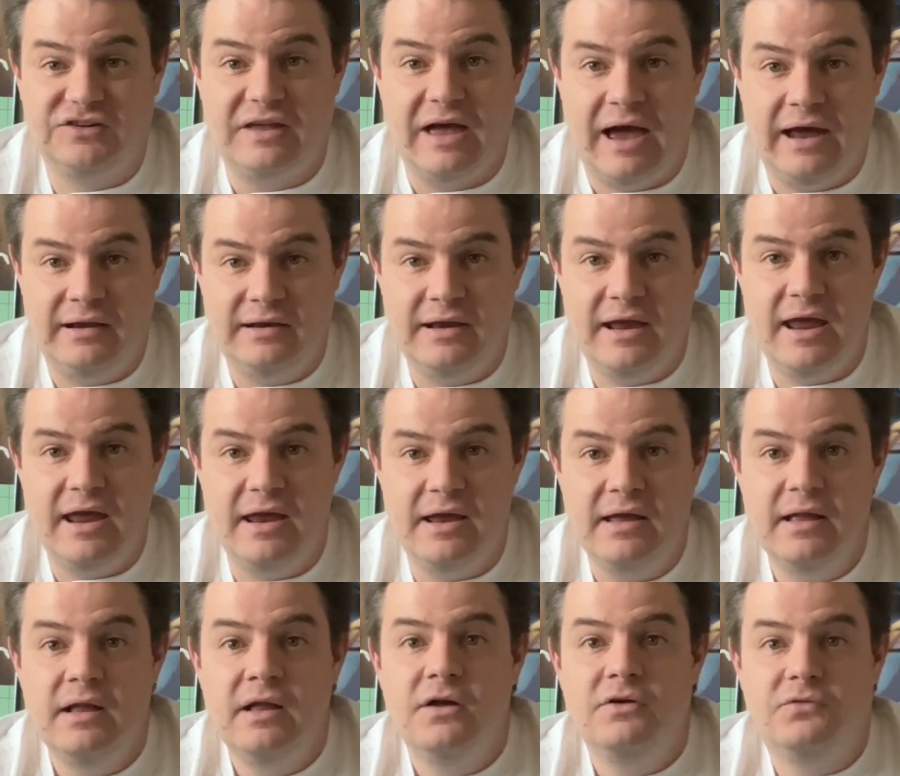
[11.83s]
gotten
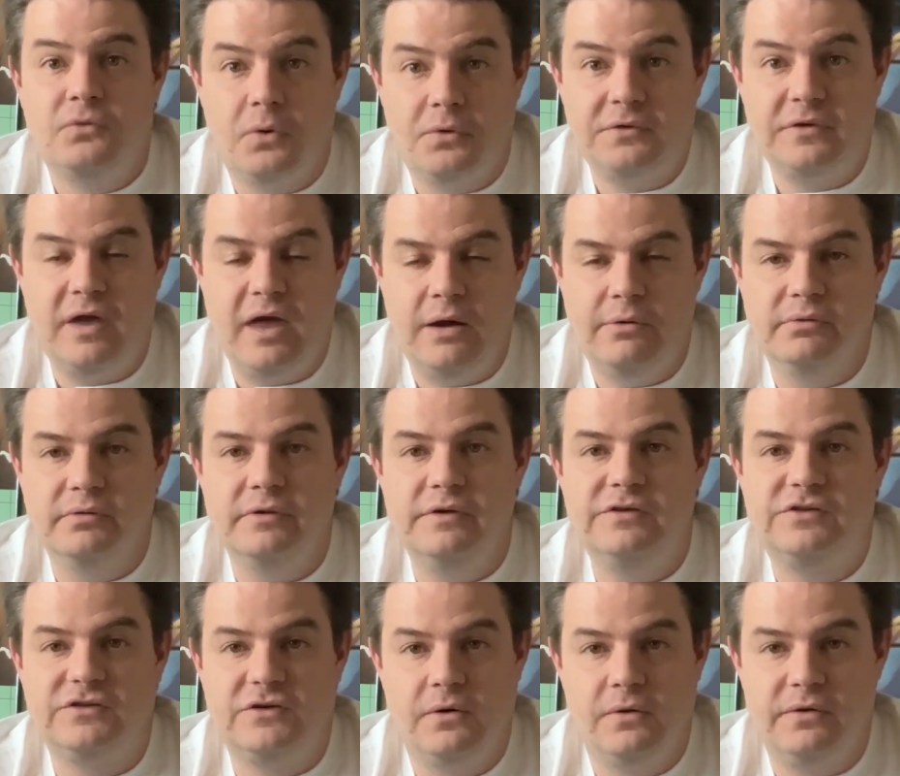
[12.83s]
a 4K
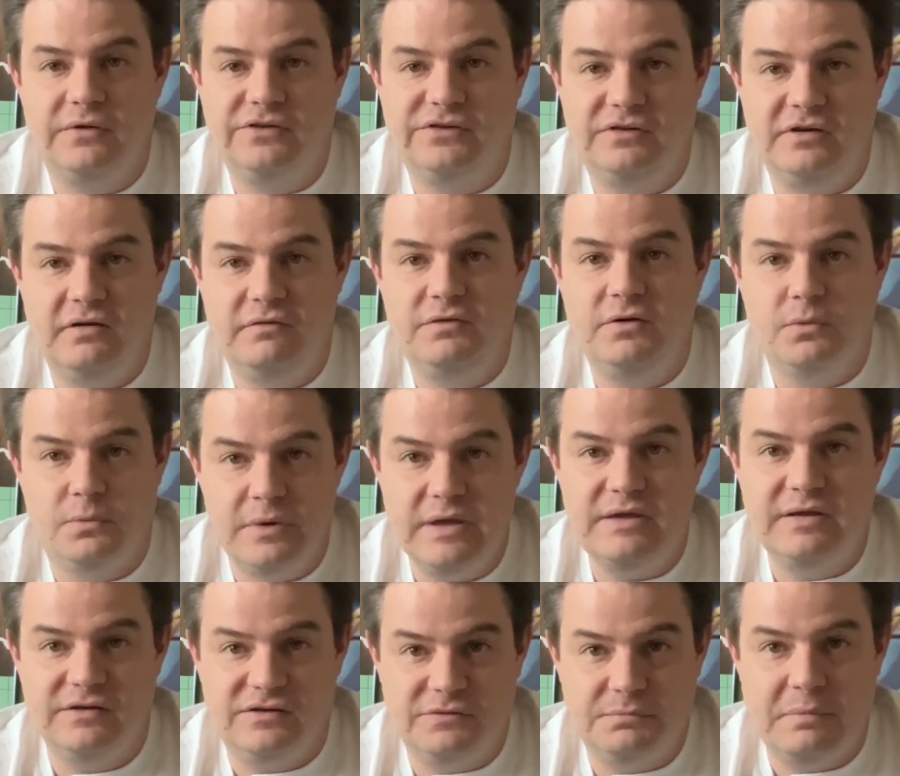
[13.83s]
release courtesy of
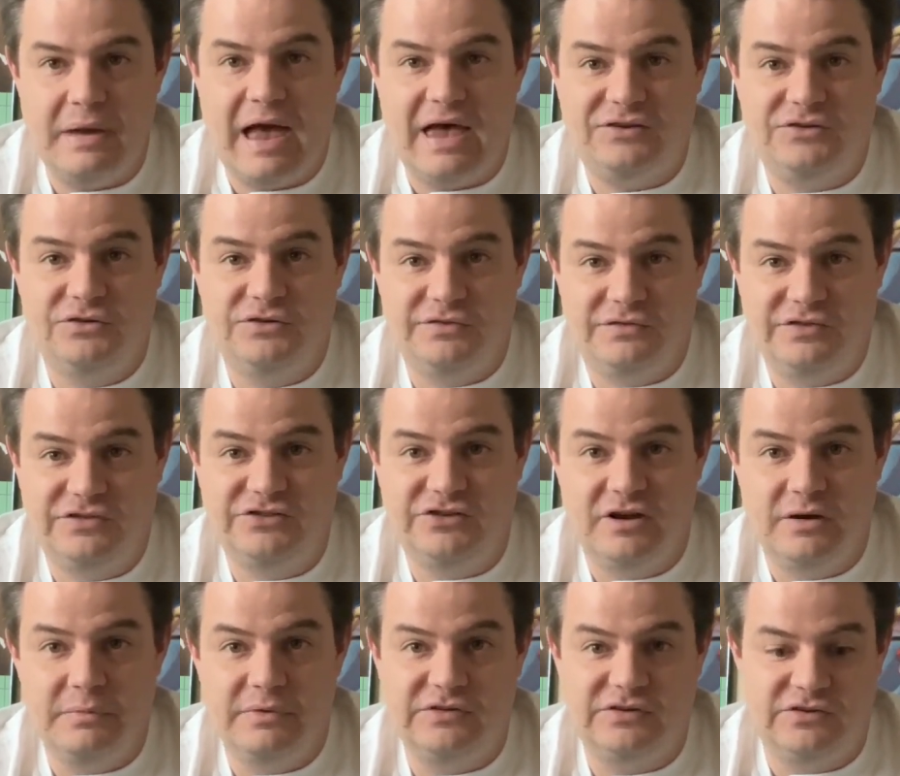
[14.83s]
Eureka's Masters of
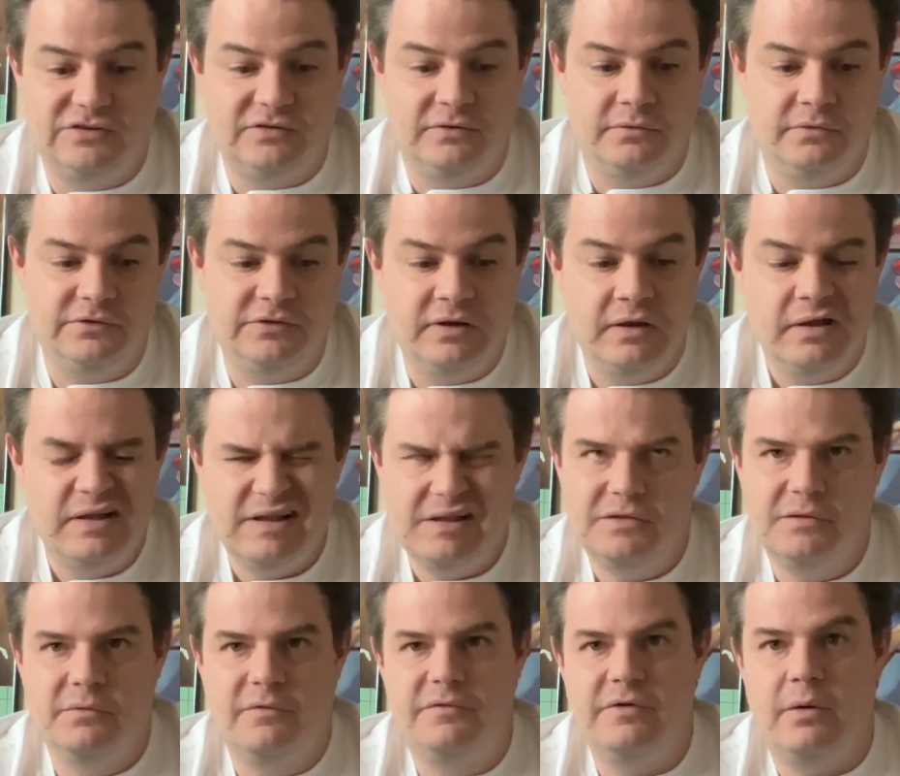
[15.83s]
Cinema series.
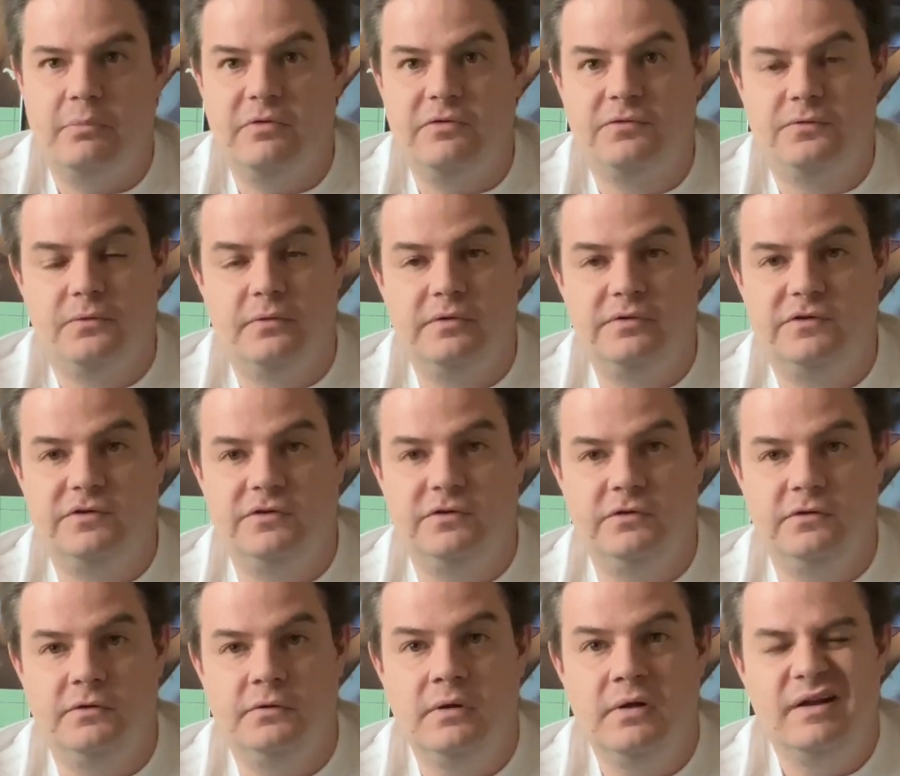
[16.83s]
The movie I'm referring
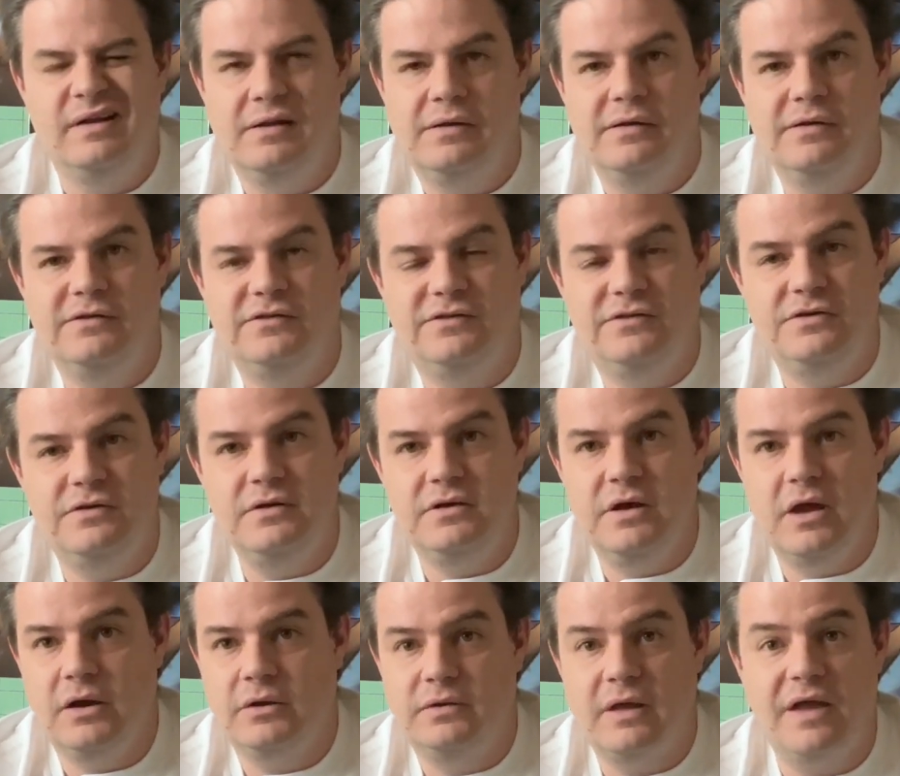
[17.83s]
to is
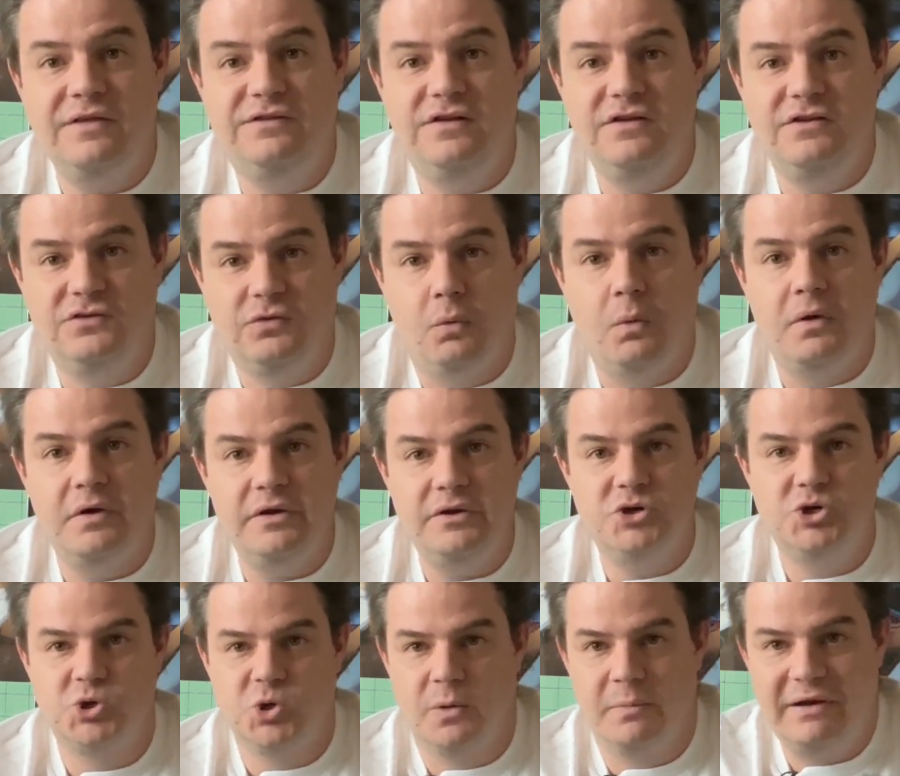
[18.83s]
the 1920
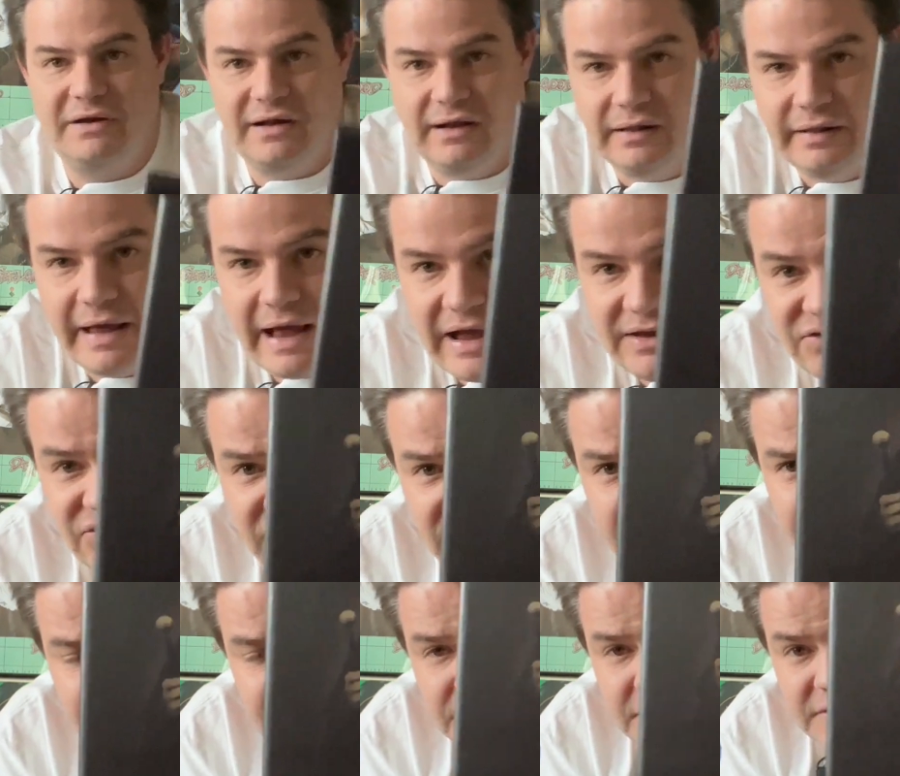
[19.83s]
German classic,
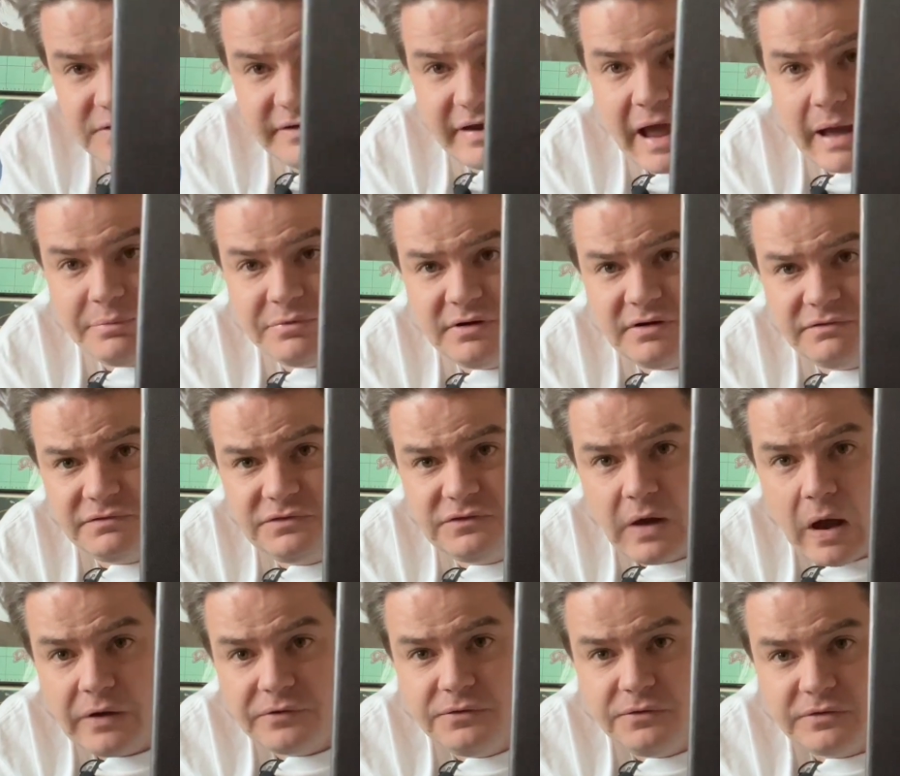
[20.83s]
The Cabinet of
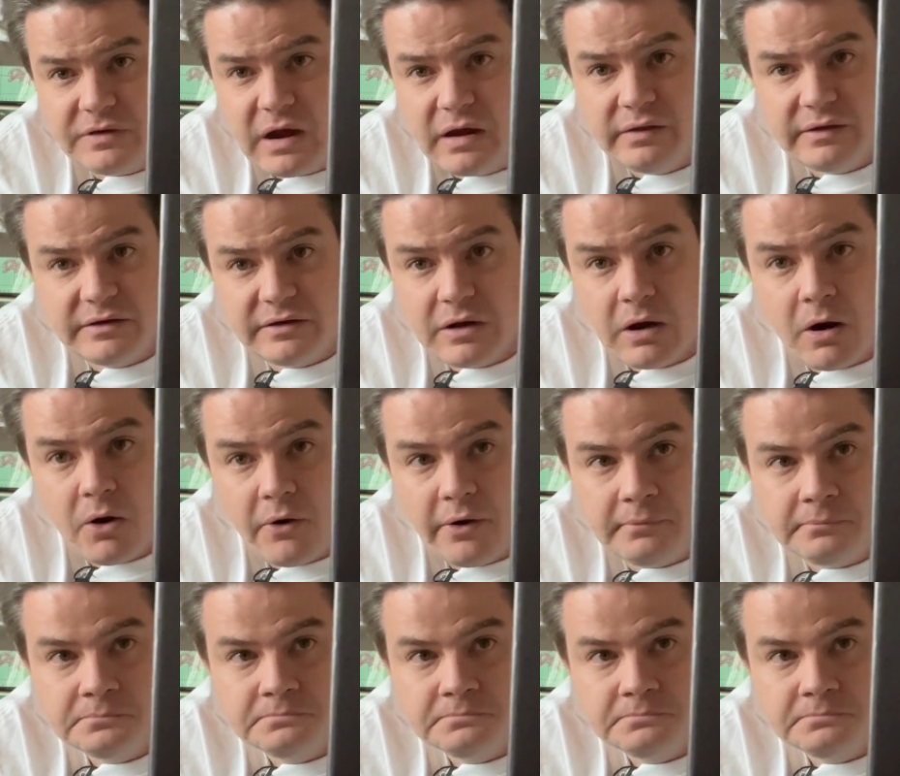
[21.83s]
Dr. Caligari.